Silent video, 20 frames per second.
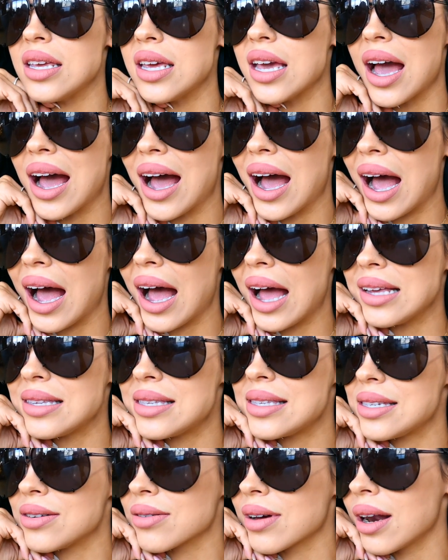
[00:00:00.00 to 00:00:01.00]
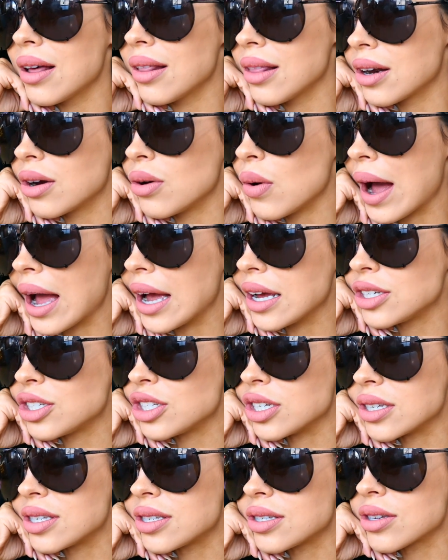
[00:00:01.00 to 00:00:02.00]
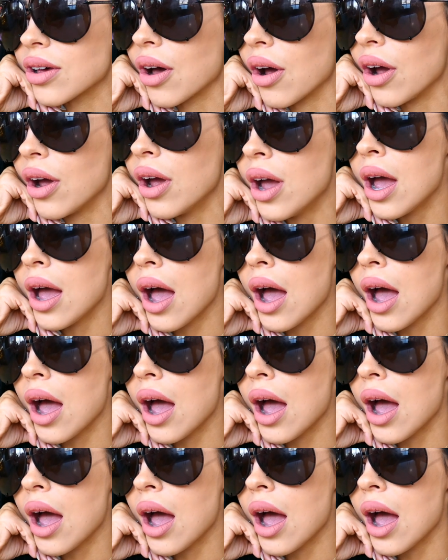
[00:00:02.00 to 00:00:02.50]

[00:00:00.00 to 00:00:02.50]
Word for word: yeah, I still get a little anxious. So I